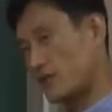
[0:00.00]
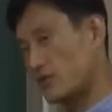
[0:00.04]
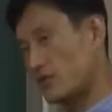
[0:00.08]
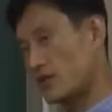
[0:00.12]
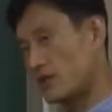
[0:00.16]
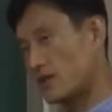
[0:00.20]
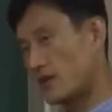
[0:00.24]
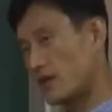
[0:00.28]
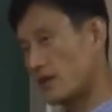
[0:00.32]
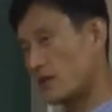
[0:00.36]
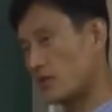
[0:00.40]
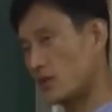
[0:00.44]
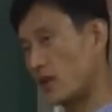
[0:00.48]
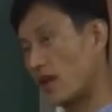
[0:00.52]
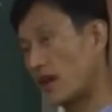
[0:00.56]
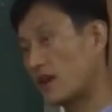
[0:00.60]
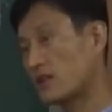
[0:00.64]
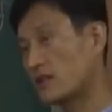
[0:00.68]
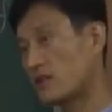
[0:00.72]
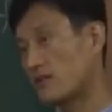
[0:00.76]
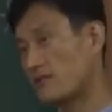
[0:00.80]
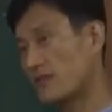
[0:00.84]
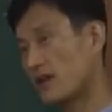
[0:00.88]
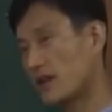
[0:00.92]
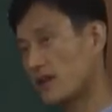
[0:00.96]
here,
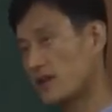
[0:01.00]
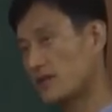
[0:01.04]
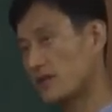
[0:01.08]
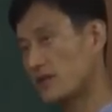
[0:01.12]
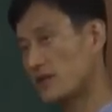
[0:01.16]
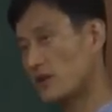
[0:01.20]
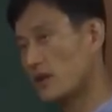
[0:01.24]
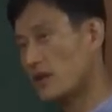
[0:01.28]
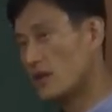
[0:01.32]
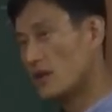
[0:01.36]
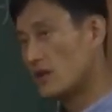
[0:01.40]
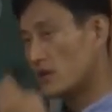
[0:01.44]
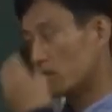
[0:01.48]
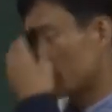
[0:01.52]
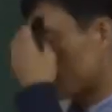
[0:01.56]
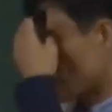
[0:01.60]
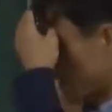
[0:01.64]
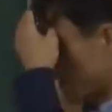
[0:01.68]
negative value. So